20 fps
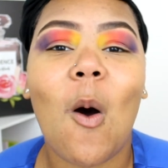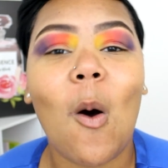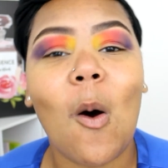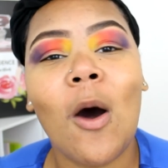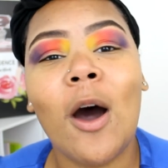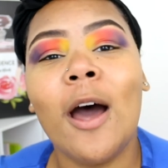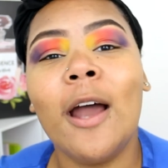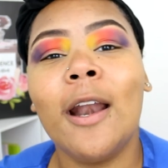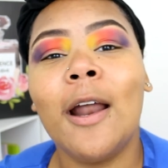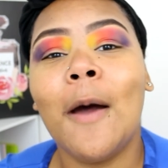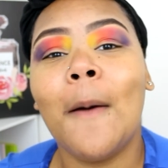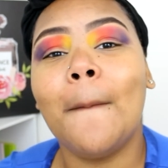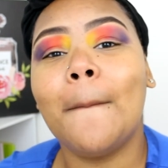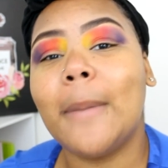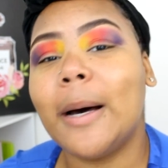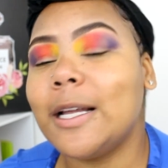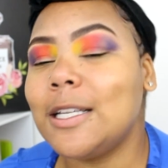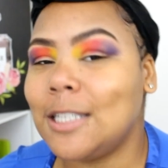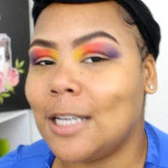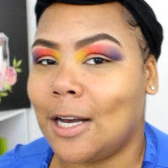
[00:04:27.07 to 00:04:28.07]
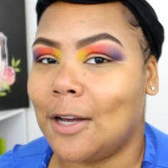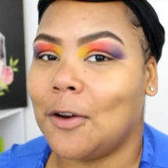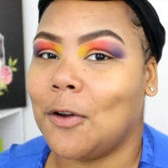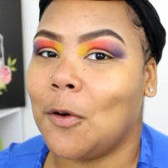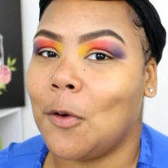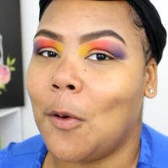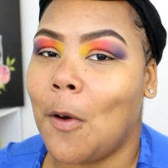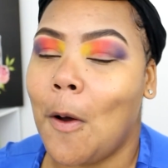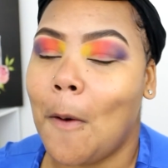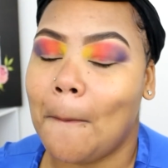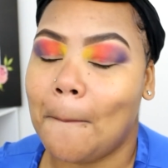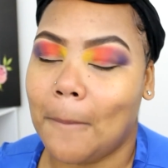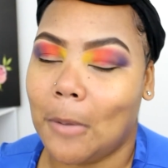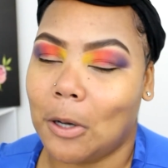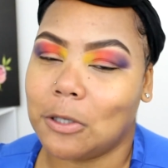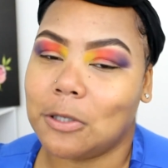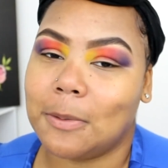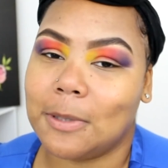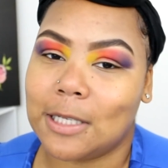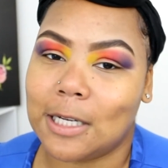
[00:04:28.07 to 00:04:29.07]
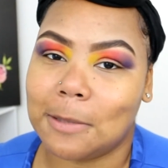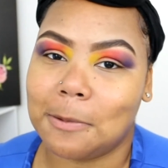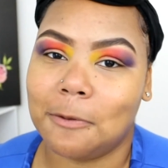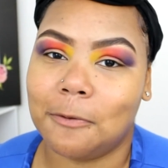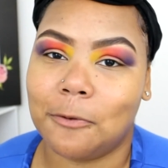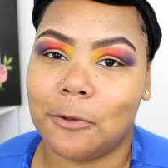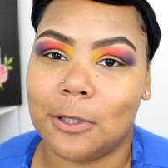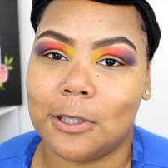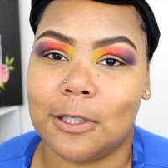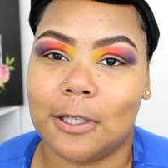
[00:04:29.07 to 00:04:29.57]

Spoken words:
on my channel multiple times before.